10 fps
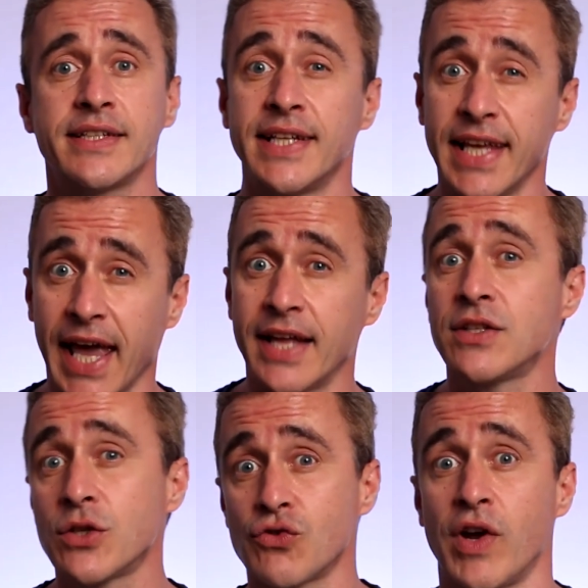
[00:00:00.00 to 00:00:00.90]
And again, to
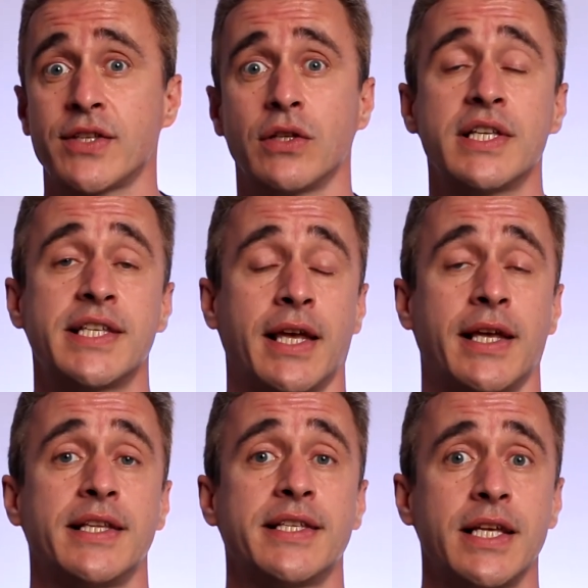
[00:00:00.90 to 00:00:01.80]
stress on the
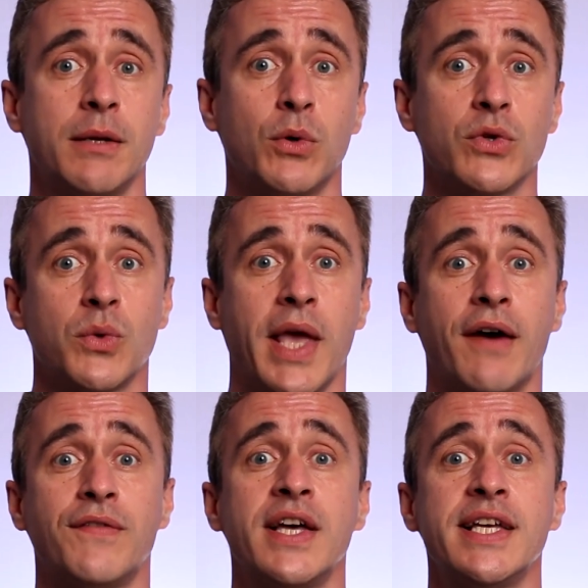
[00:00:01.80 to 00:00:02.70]
second syllable. So we
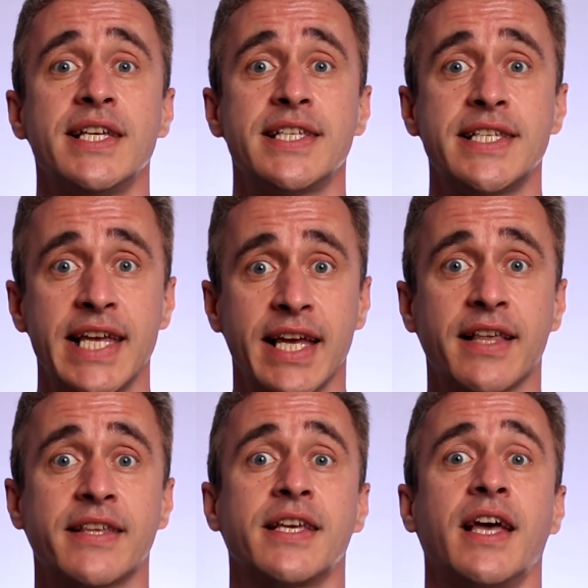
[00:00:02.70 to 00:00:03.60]
have
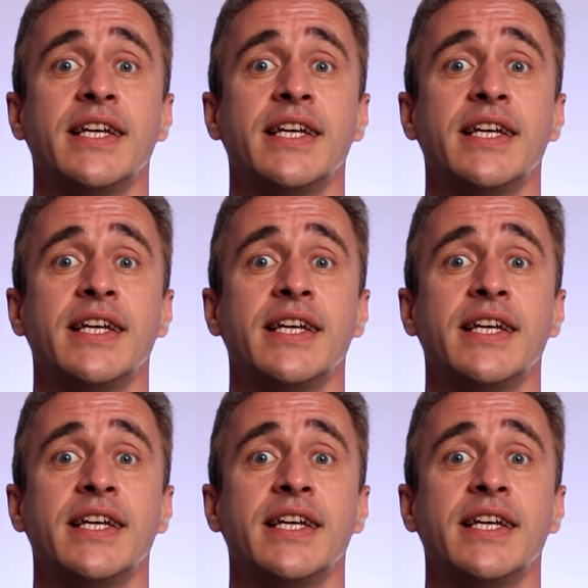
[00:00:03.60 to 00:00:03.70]
16th,